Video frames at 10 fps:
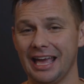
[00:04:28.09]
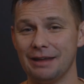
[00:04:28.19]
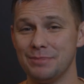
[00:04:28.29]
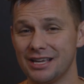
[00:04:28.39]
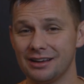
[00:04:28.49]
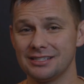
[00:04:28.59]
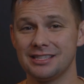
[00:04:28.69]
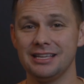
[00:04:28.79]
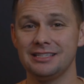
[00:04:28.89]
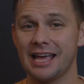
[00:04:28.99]
And because
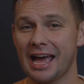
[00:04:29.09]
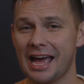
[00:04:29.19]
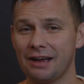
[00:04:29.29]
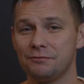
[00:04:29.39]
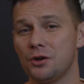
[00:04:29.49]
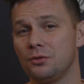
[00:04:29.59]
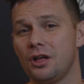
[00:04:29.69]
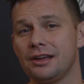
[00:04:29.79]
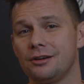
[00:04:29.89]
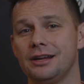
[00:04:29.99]
these have no
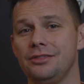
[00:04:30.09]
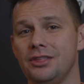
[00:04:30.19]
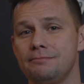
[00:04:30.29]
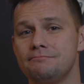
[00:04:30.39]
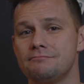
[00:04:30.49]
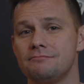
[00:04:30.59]
liner in them,